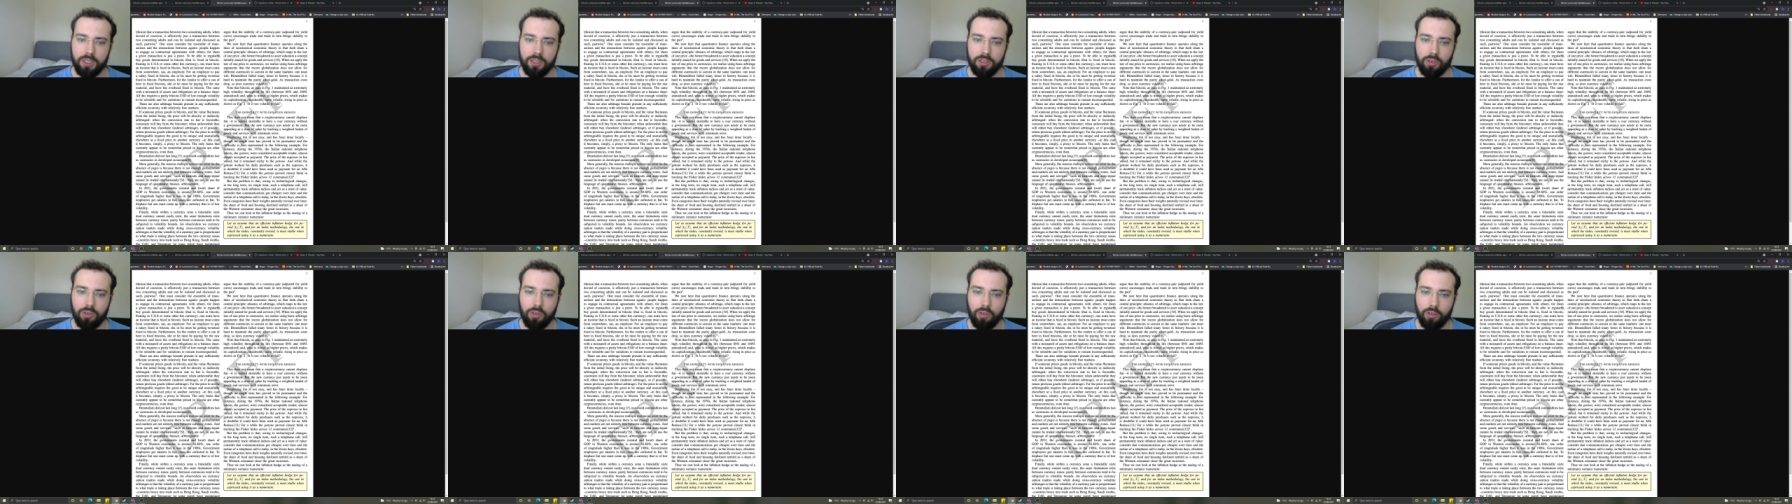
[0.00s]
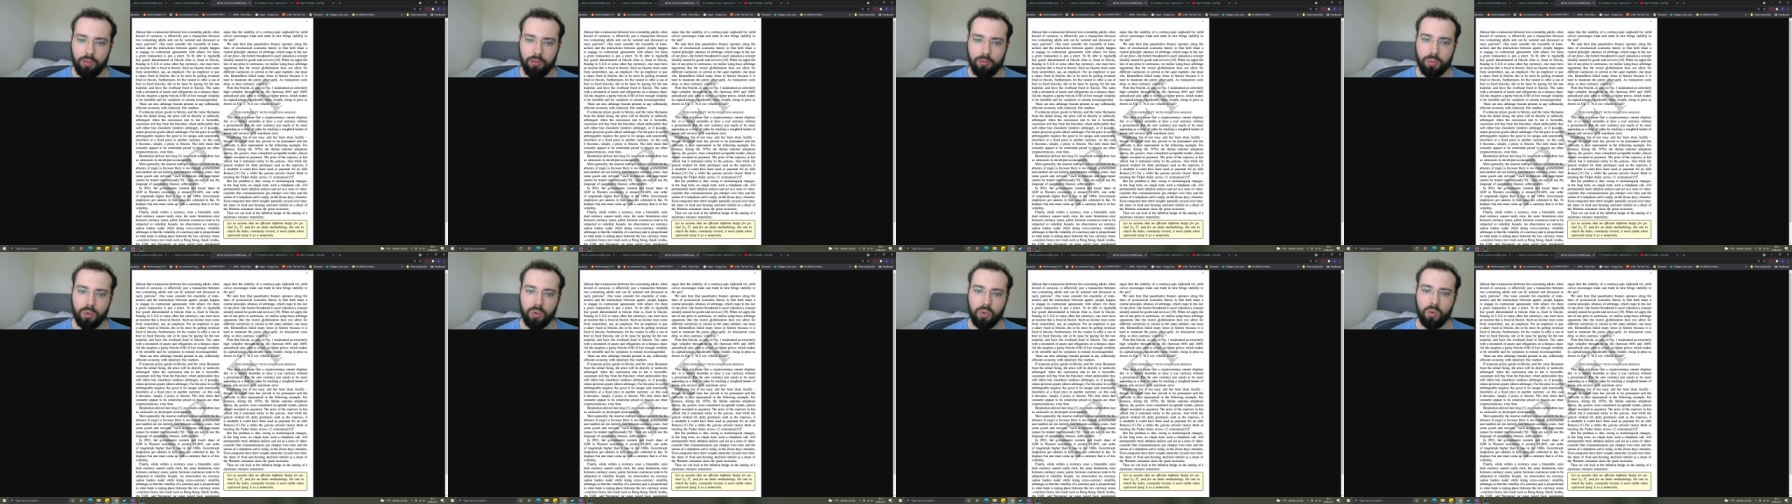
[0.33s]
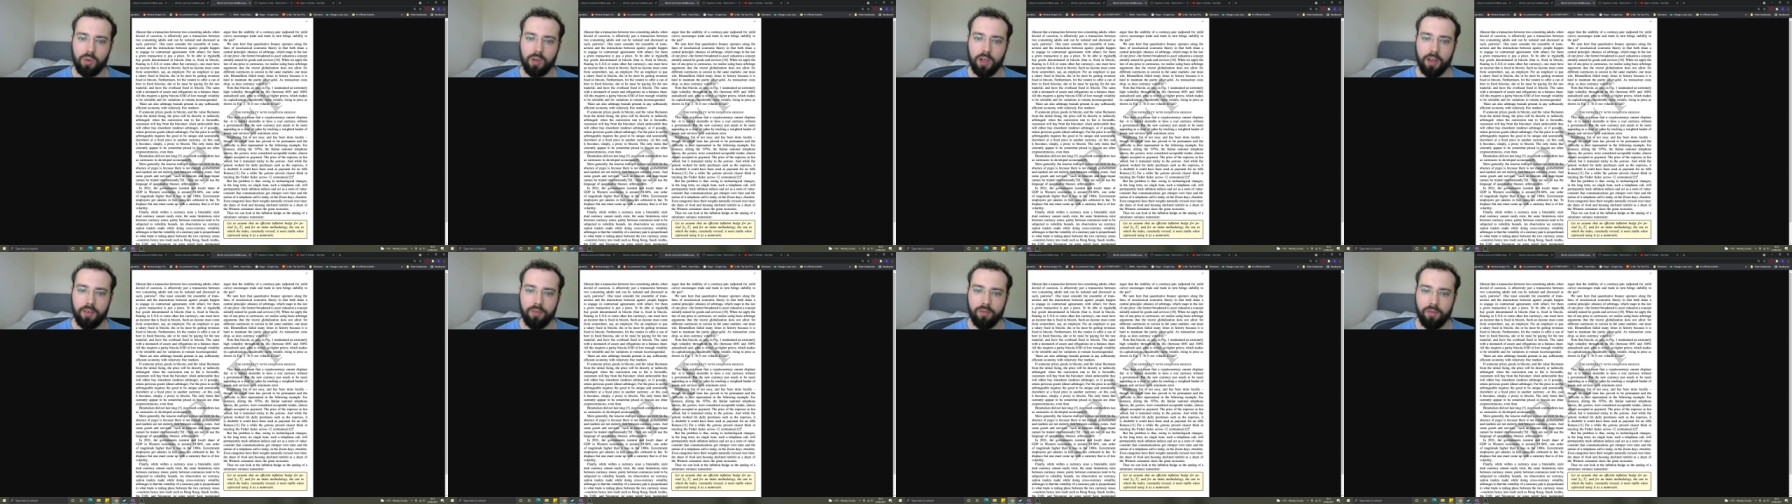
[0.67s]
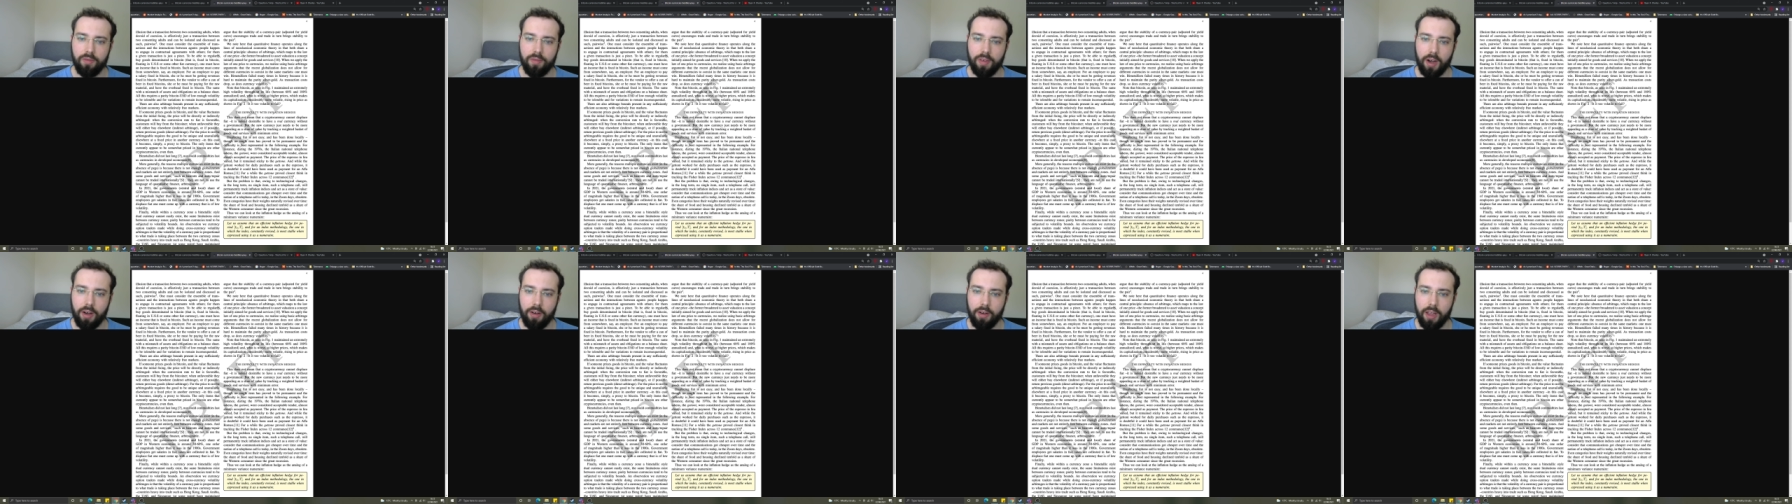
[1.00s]
tolerable and for
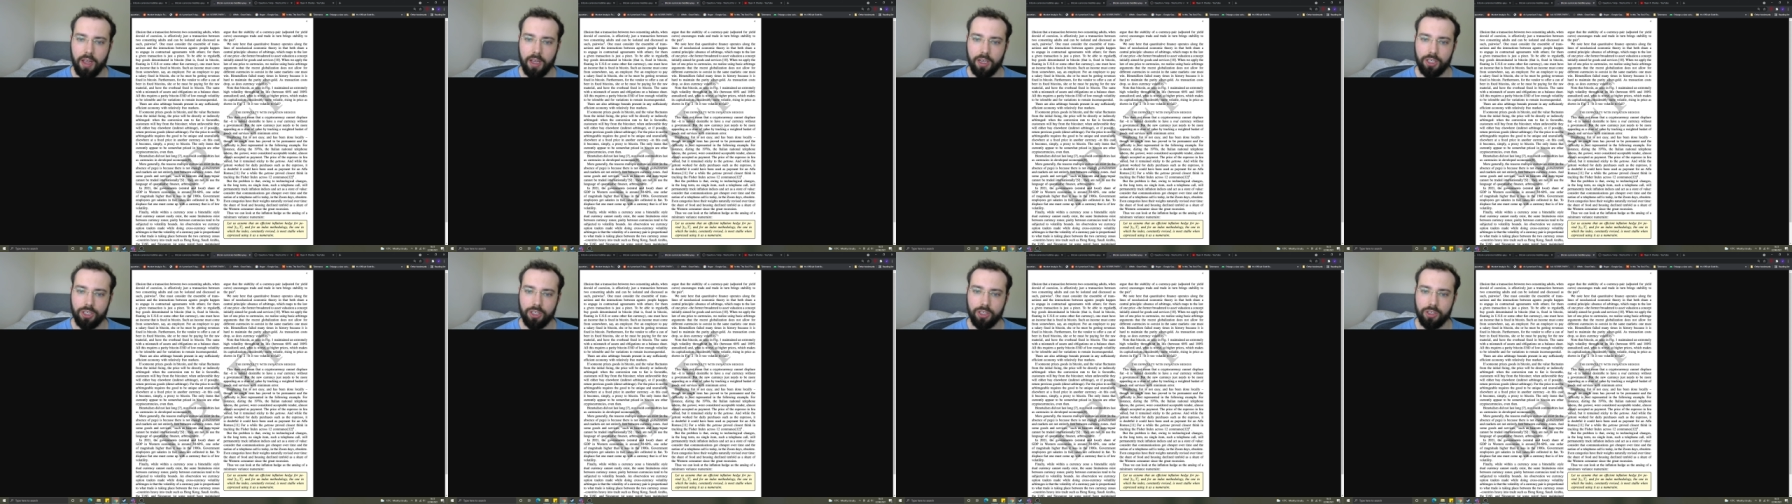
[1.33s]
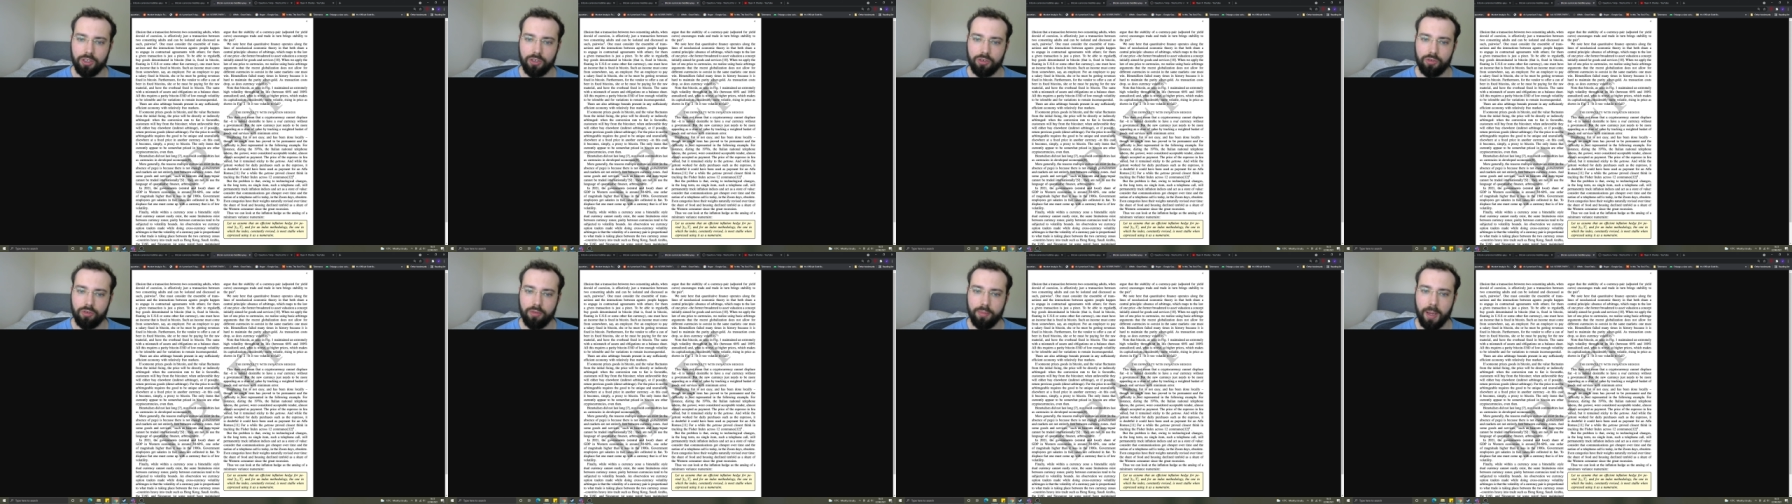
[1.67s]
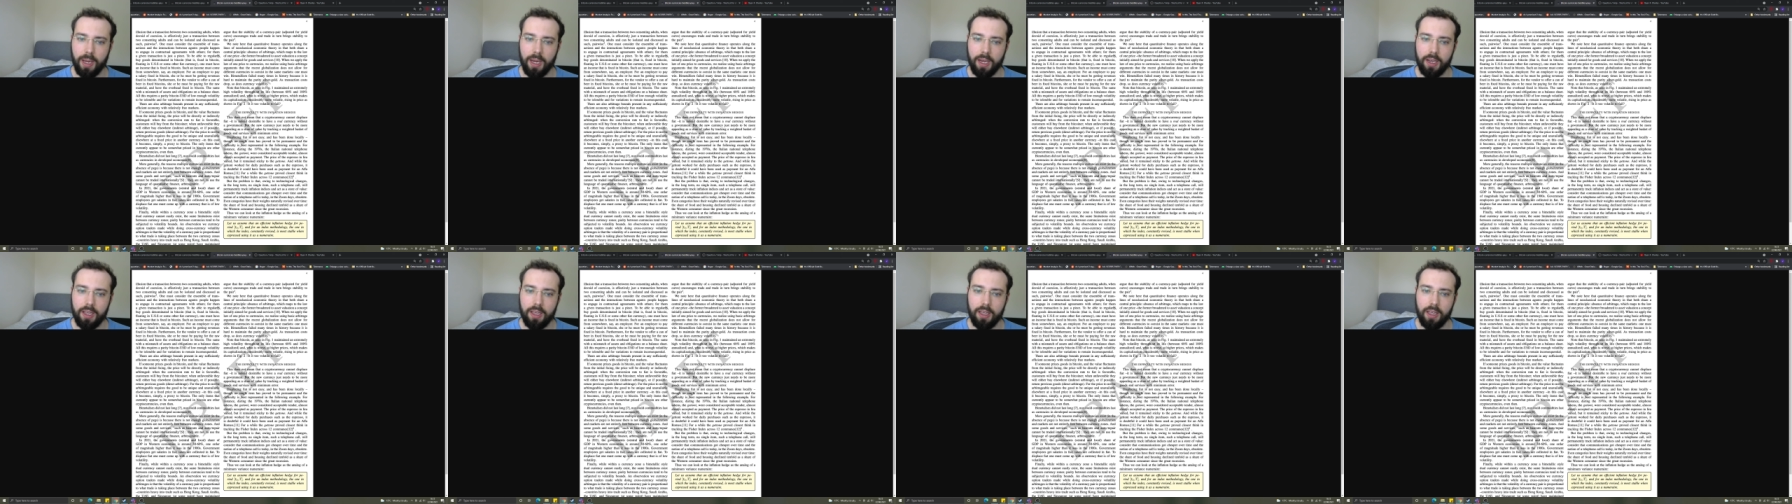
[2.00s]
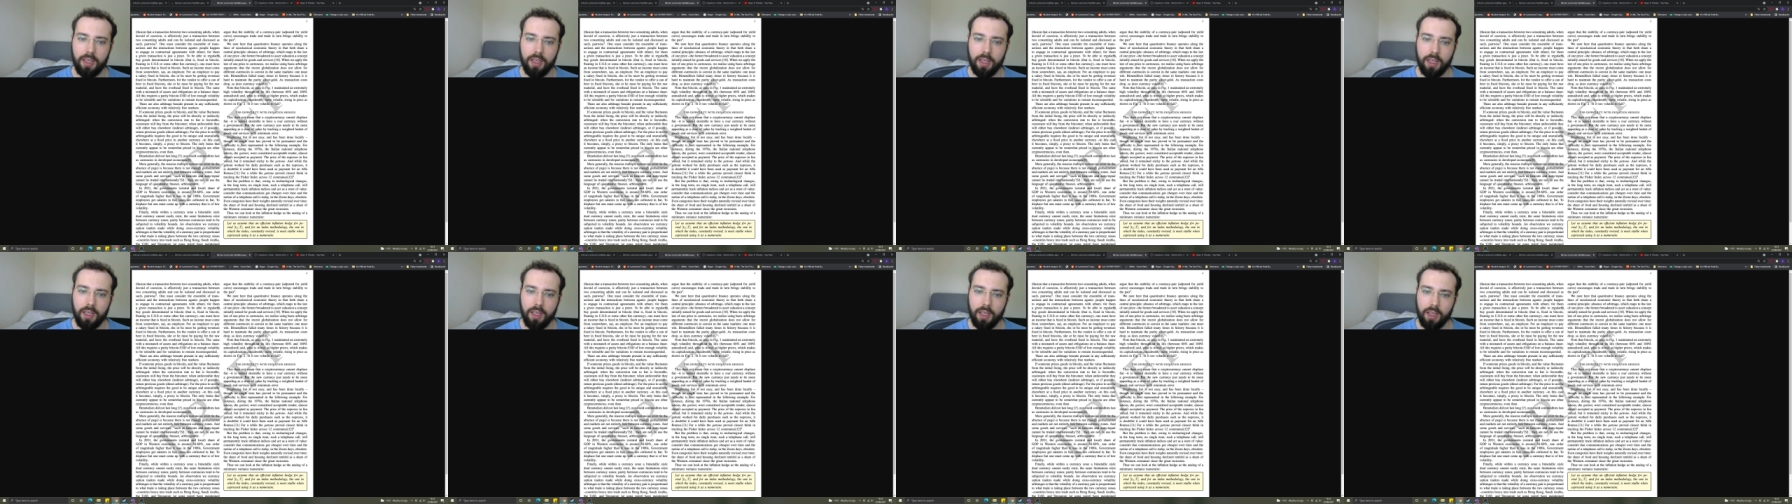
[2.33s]
variations to remain
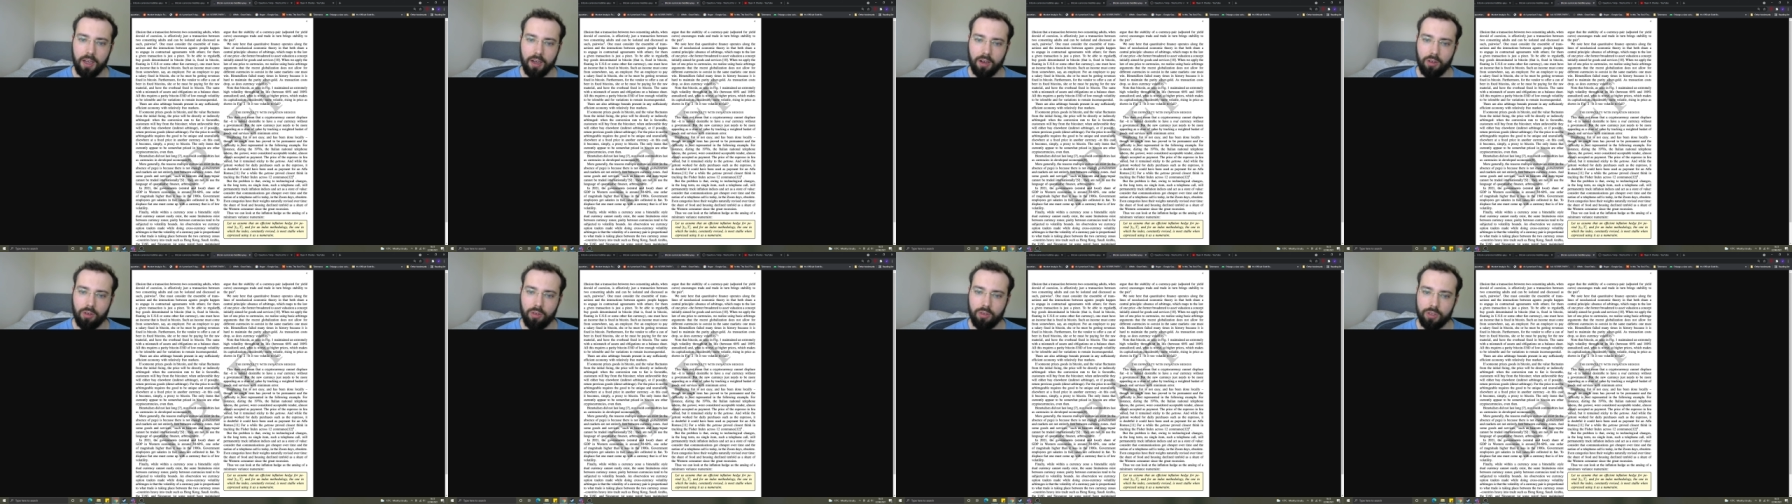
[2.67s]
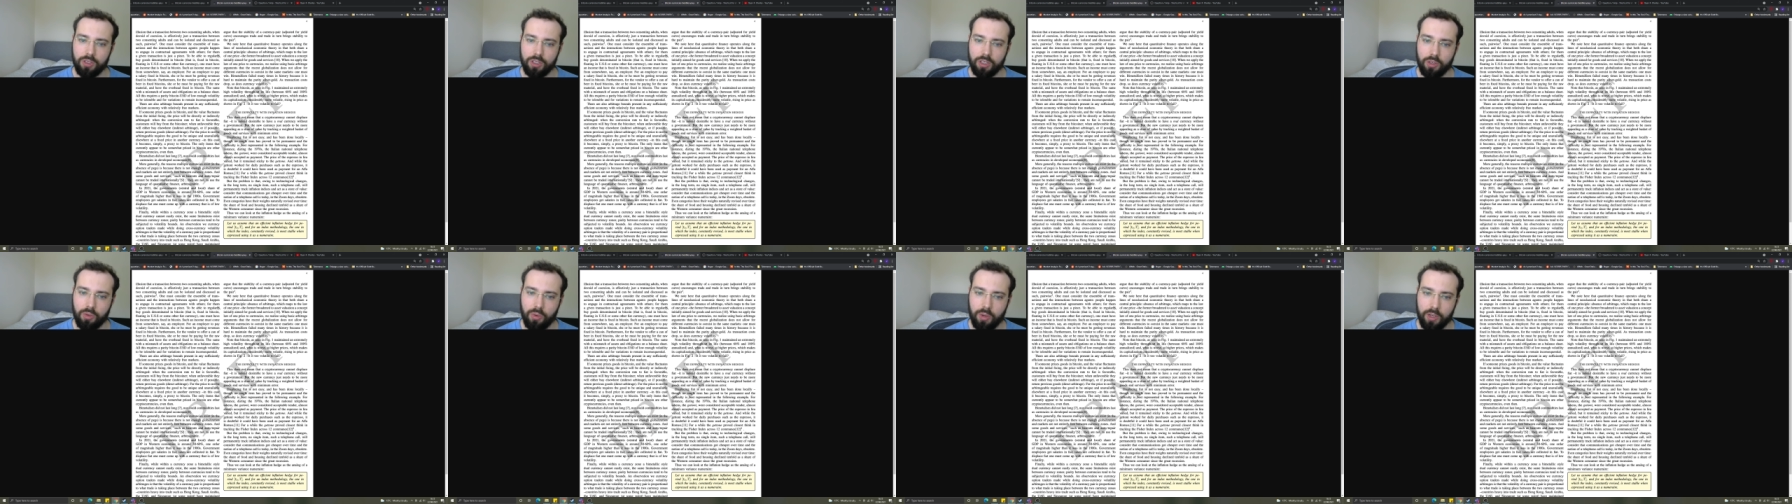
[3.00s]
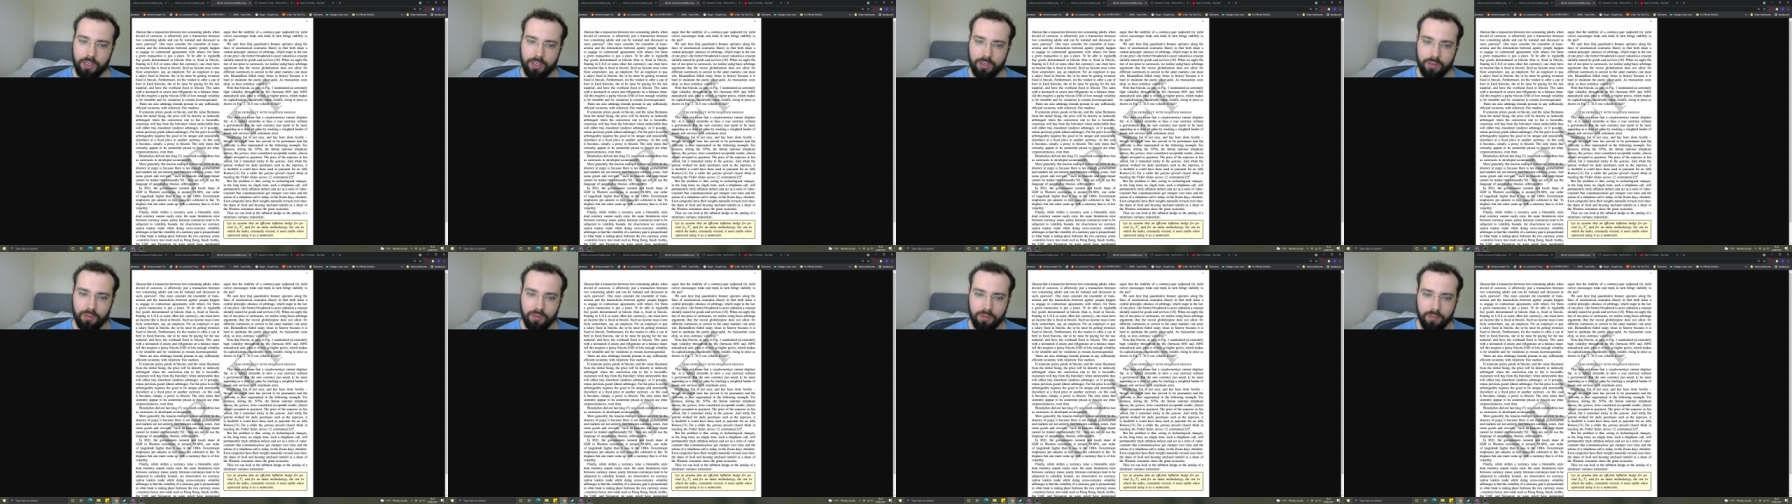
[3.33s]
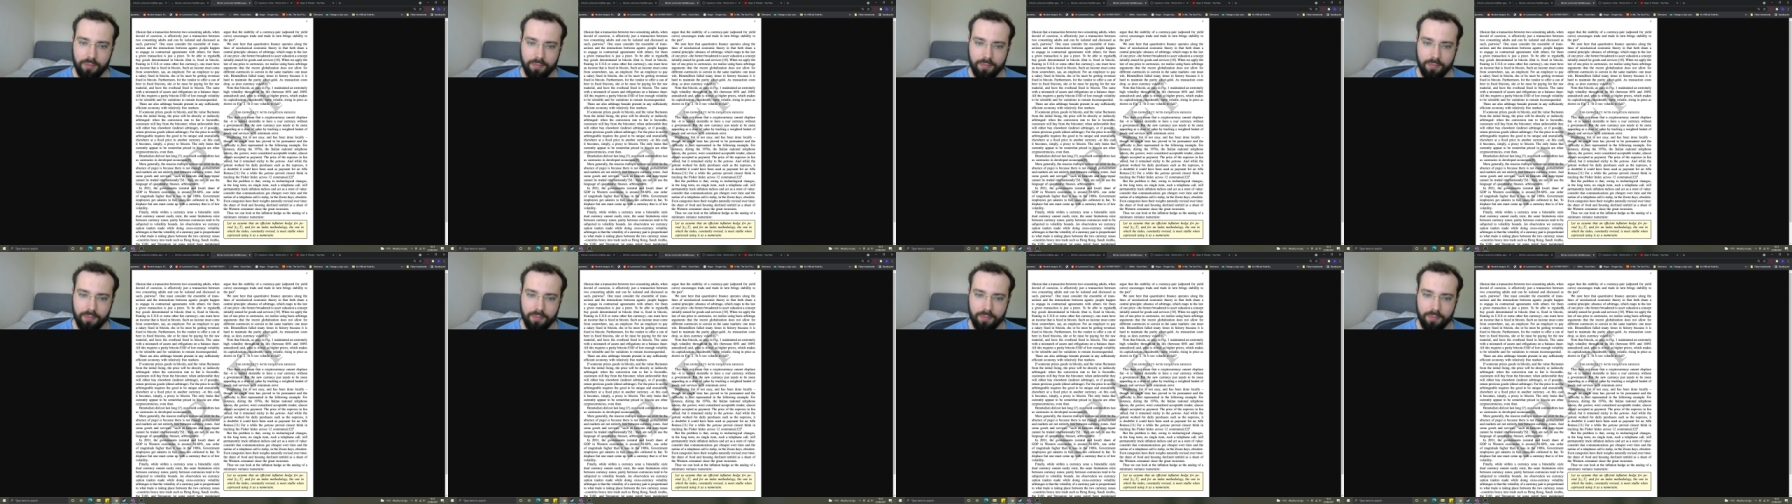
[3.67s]
consequential.